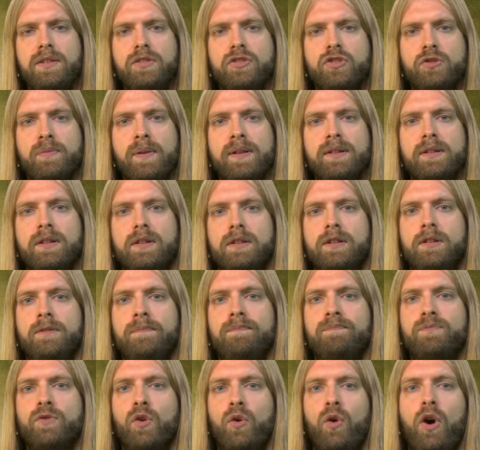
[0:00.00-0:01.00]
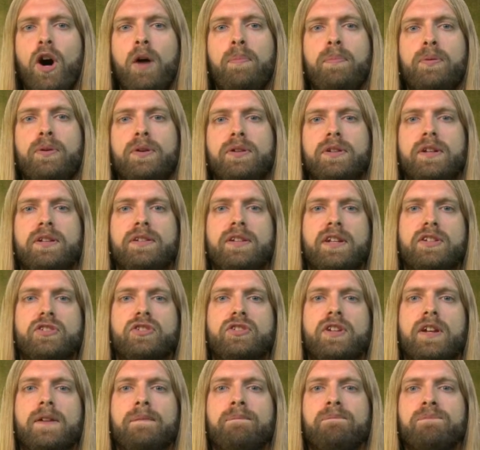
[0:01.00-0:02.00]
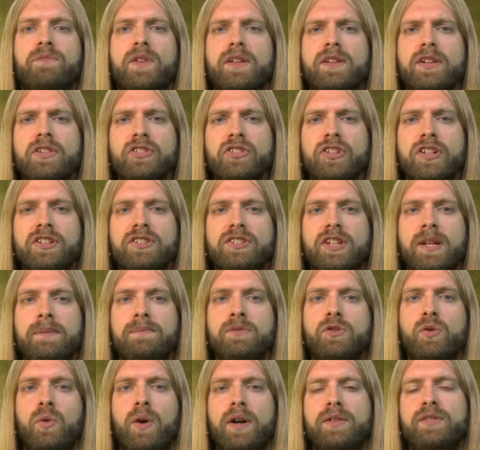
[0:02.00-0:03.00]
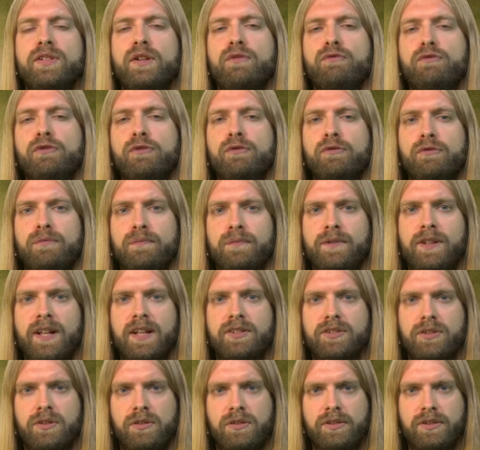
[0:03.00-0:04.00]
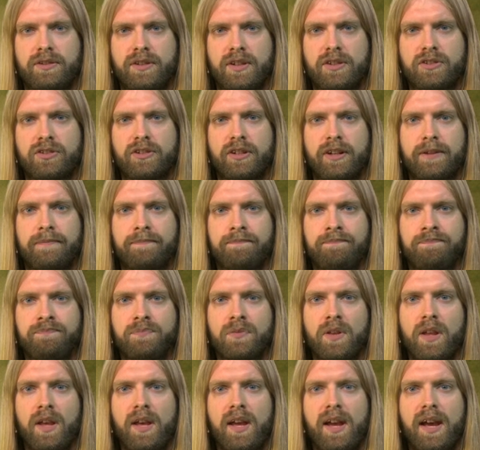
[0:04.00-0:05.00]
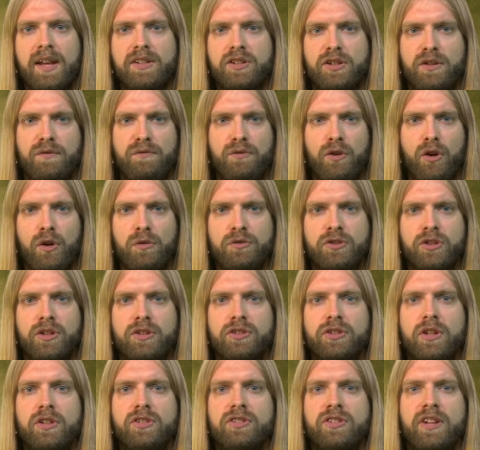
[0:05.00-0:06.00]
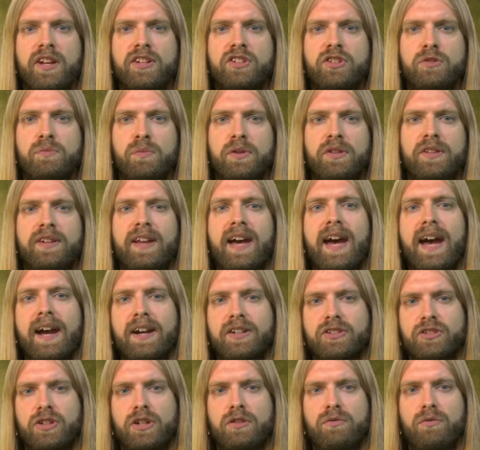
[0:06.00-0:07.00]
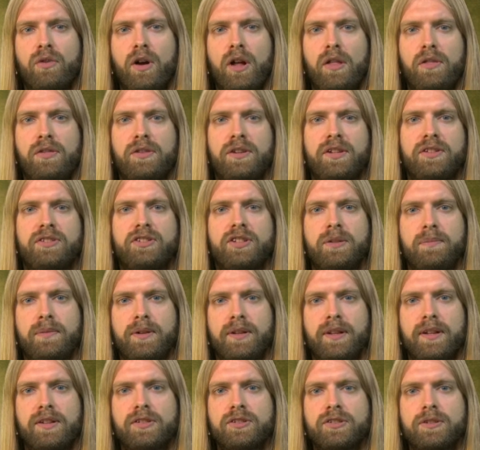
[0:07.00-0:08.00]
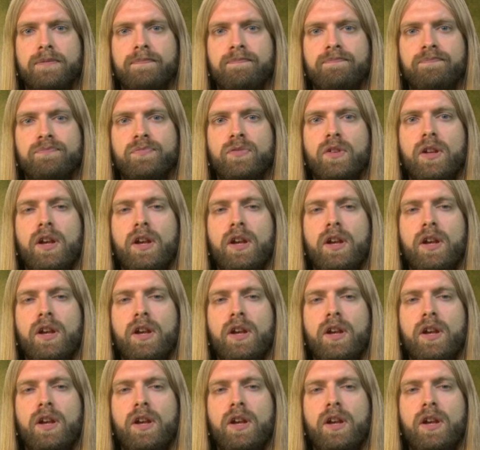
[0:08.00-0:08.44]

Instrumental or operant conditioning initially seems quite different from classical conditioning, as it involves an association with an action rather than a stimulus.